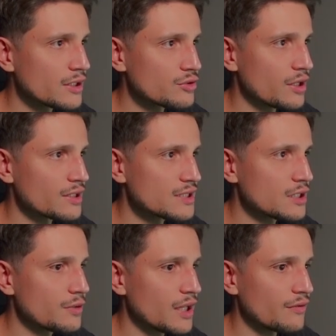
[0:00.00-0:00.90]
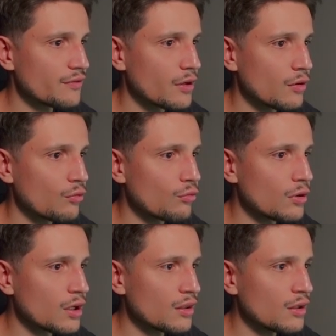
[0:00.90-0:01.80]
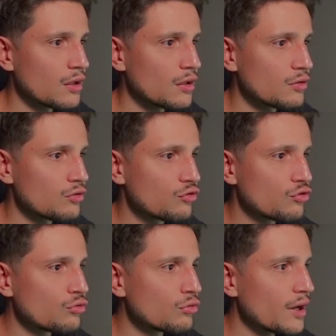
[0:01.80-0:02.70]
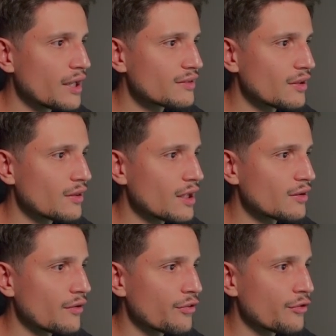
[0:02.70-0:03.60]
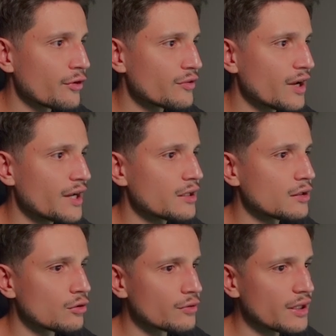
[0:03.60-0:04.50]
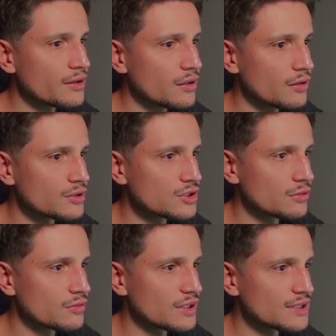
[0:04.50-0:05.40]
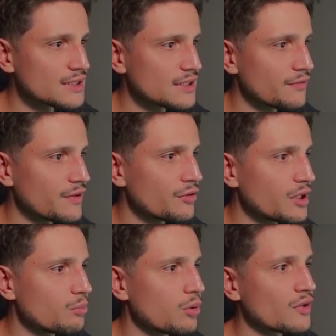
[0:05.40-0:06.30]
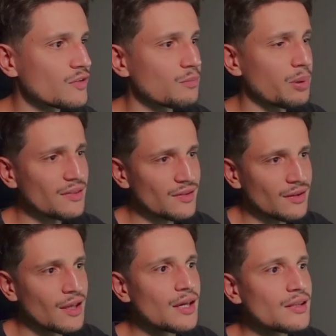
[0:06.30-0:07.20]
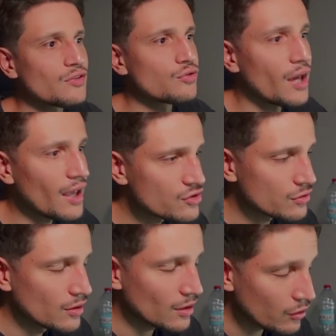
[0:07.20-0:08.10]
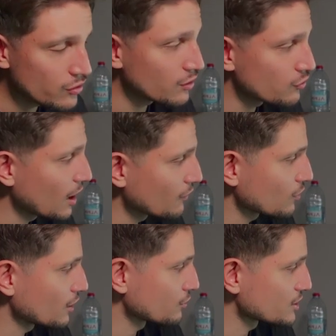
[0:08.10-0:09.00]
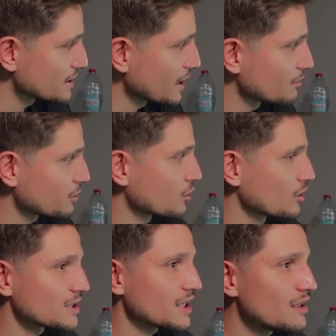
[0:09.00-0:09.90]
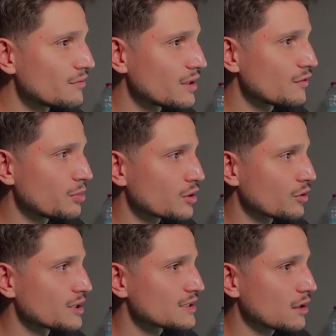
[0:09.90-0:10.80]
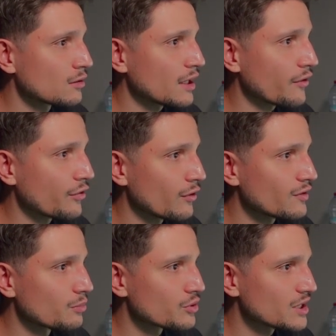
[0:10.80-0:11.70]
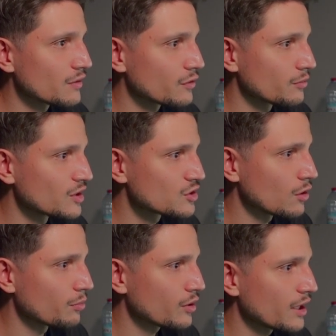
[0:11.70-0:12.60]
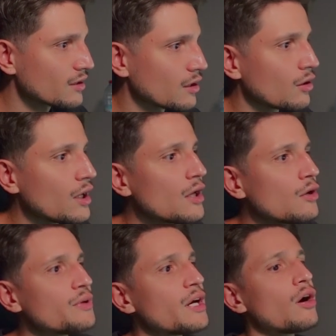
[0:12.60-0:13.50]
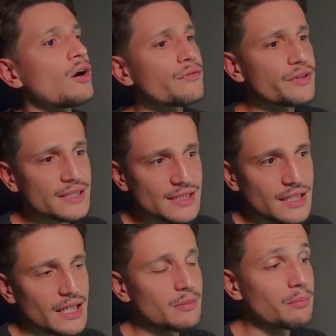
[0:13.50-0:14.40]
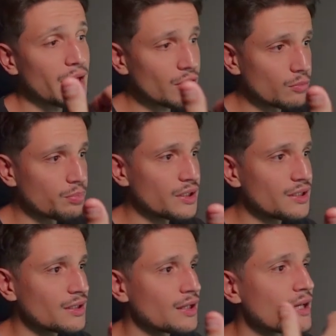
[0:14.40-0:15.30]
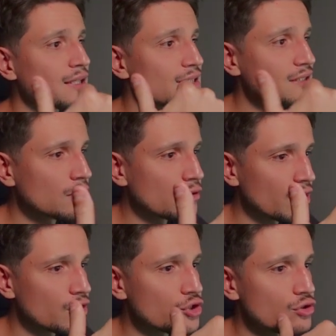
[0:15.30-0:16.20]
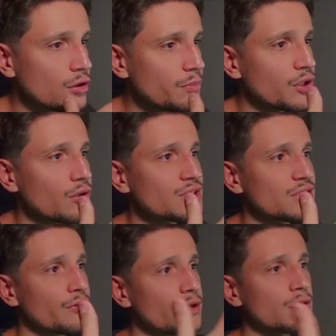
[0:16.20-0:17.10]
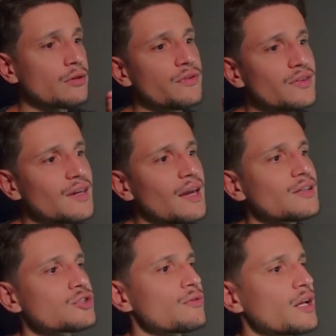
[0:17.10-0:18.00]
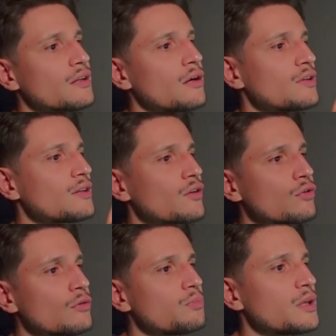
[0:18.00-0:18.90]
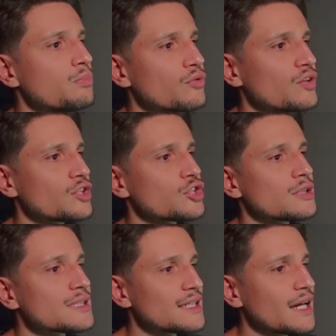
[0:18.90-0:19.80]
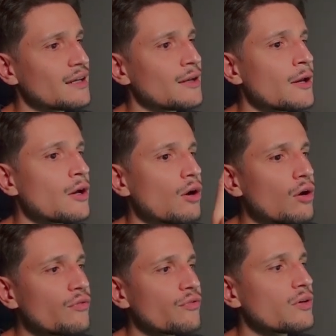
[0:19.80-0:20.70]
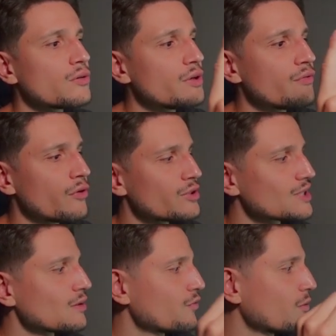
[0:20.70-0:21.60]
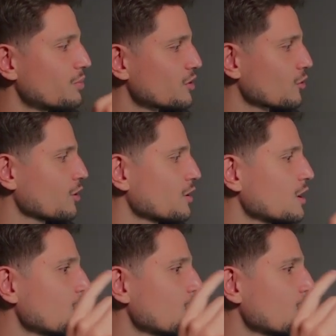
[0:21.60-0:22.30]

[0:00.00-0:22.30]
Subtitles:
As you can see, we have 1, 2 and another third higher low right now. So this is a very important pattern that you have to understand, because even if Bitcoin is down like 13% from this top right now, we are obviously, in my opinion, still looking strong, because there are a lot of indicators right now that there could be a potential sign of reversal for Bitcoin